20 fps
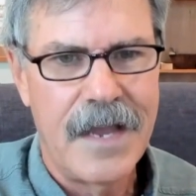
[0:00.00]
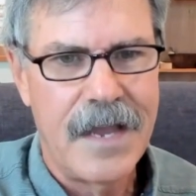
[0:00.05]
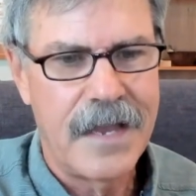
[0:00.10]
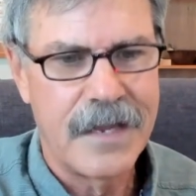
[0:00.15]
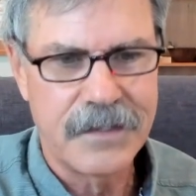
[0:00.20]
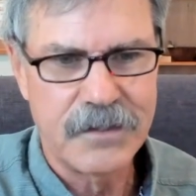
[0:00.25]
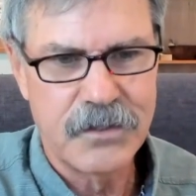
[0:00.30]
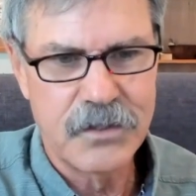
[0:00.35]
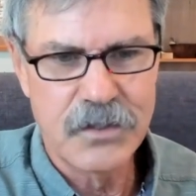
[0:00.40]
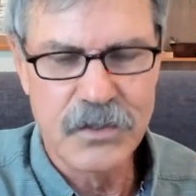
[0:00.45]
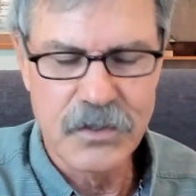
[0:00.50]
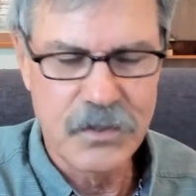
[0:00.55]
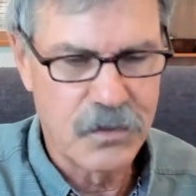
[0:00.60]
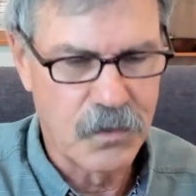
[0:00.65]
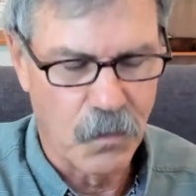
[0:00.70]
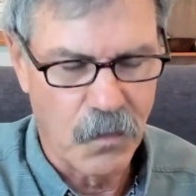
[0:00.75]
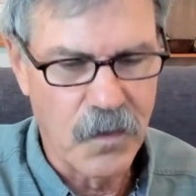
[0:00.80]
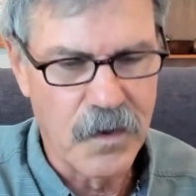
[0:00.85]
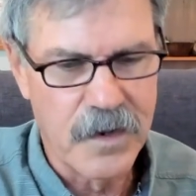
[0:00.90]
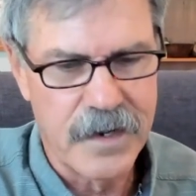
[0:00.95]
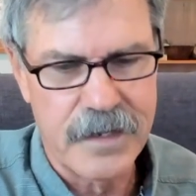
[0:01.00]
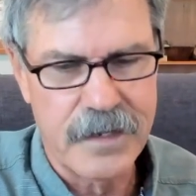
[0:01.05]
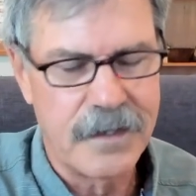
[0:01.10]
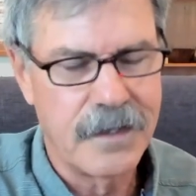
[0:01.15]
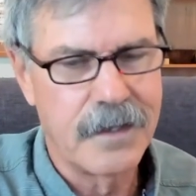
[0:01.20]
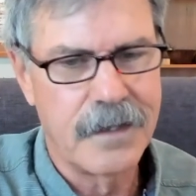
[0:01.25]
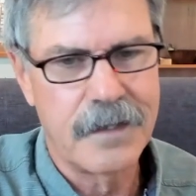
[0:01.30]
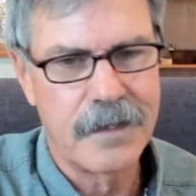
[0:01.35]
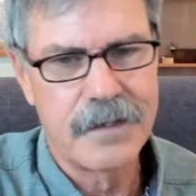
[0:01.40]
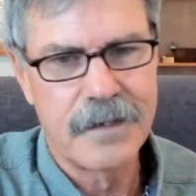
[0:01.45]
and storing
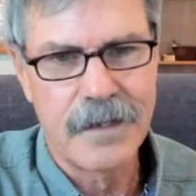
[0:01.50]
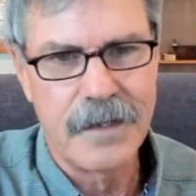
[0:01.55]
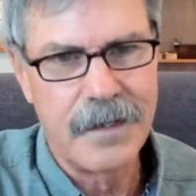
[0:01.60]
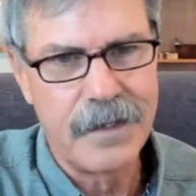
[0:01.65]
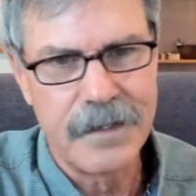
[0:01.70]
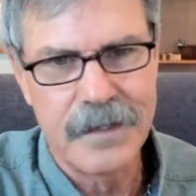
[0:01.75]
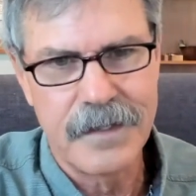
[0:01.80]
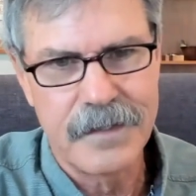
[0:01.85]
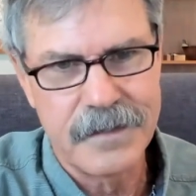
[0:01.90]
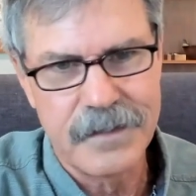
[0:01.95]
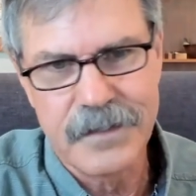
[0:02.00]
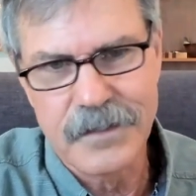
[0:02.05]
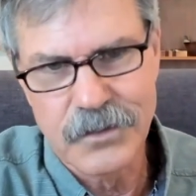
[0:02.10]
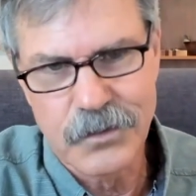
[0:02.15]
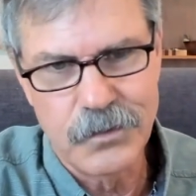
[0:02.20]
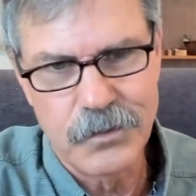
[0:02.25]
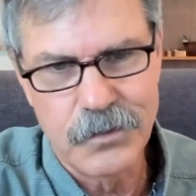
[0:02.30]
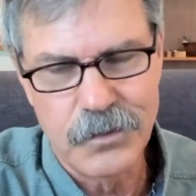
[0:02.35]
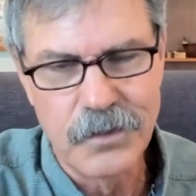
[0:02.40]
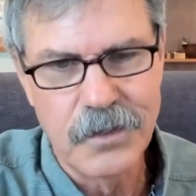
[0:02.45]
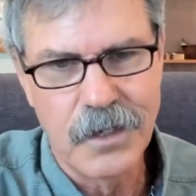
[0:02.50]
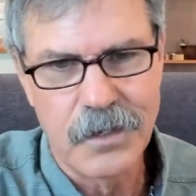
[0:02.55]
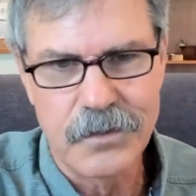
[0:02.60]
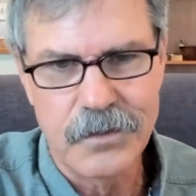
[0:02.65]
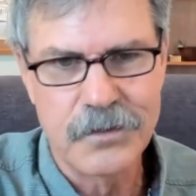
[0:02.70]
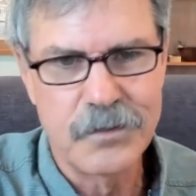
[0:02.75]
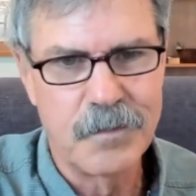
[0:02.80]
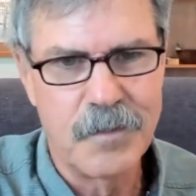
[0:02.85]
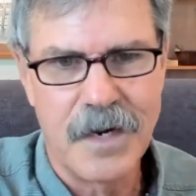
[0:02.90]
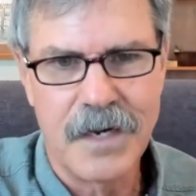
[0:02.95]
it in these
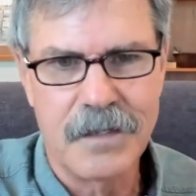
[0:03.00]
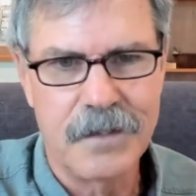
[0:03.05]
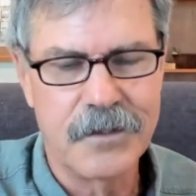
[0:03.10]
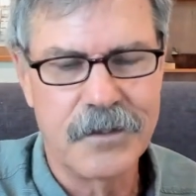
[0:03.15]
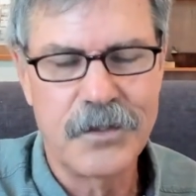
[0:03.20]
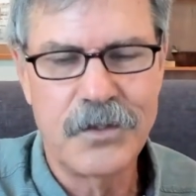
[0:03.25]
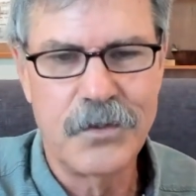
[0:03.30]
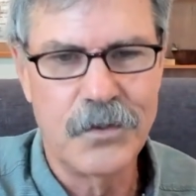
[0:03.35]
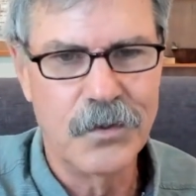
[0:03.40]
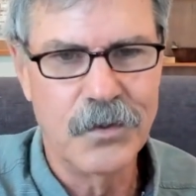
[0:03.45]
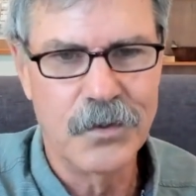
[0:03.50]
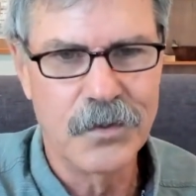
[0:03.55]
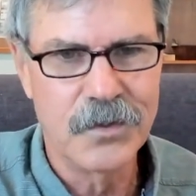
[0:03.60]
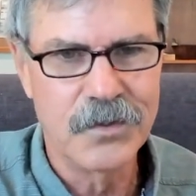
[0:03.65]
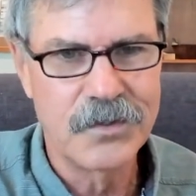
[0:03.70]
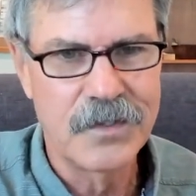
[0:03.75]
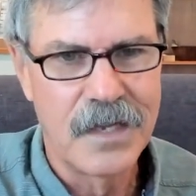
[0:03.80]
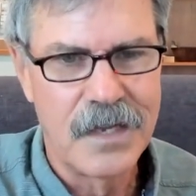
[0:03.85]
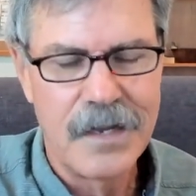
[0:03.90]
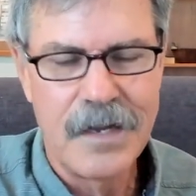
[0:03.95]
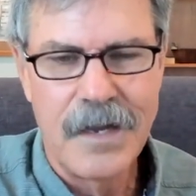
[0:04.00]
glucose molecules.